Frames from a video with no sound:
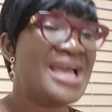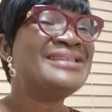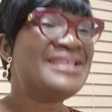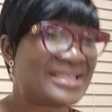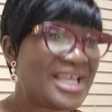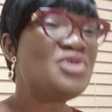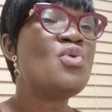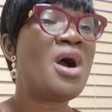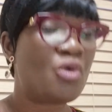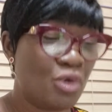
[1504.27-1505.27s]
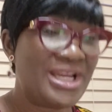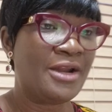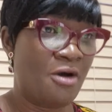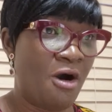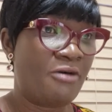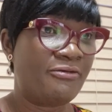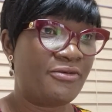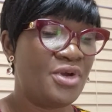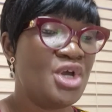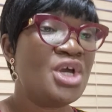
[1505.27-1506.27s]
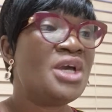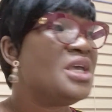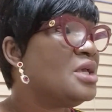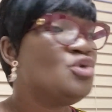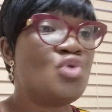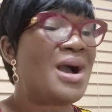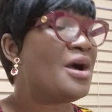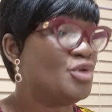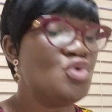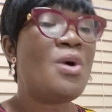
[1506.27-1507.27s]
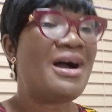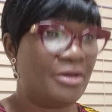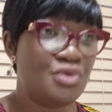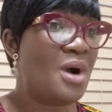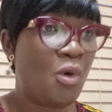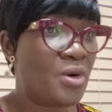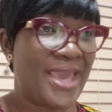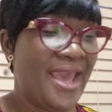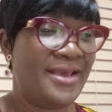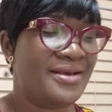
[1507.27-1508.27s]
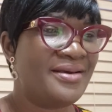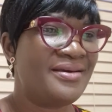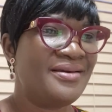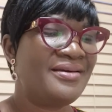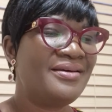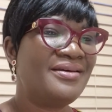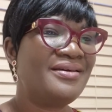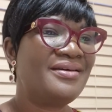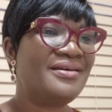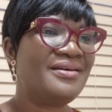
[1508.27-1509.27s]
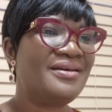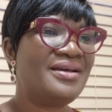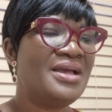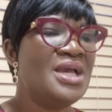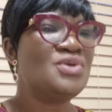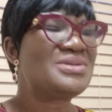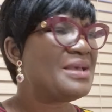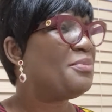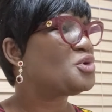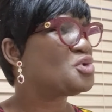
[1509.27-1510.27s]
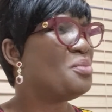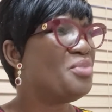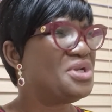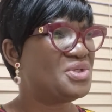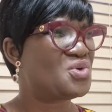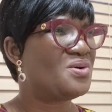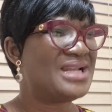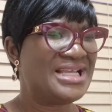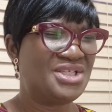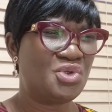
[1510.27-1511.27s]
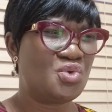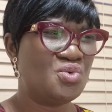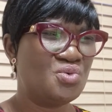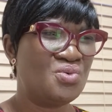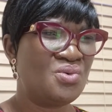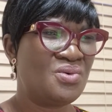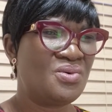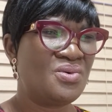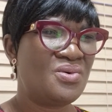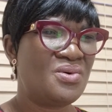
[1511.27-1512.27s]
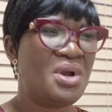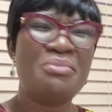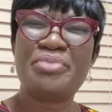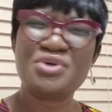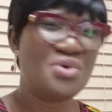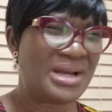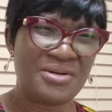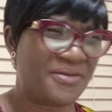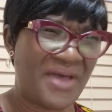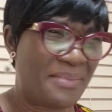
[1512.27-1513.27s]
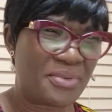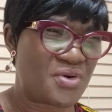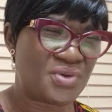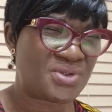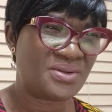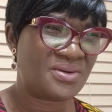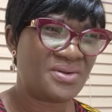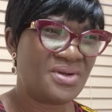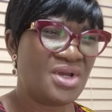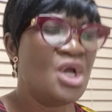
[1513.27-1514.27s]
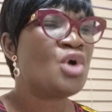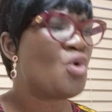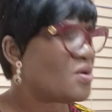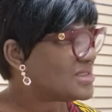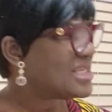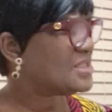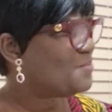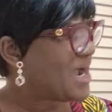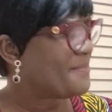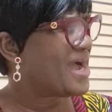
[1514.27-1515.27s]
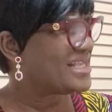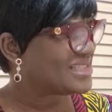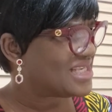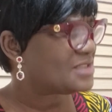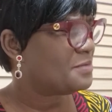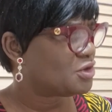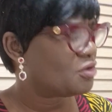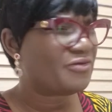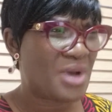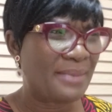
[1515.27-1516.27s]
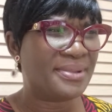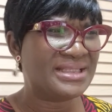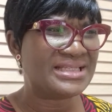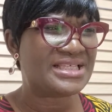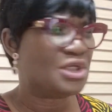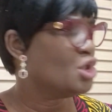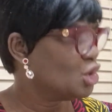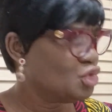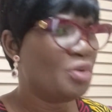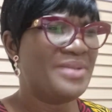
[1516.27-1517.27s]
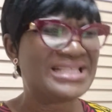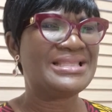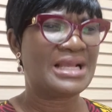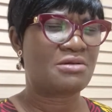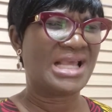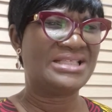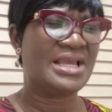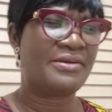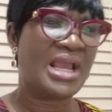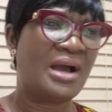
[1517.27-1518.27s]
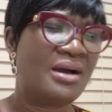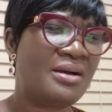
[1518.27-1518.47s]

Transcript: They say you are good enough. You are you are you are okay. You say, but somebody scored 92. But you are not that person. God says, by my assessment of your ability, you meet the criteria.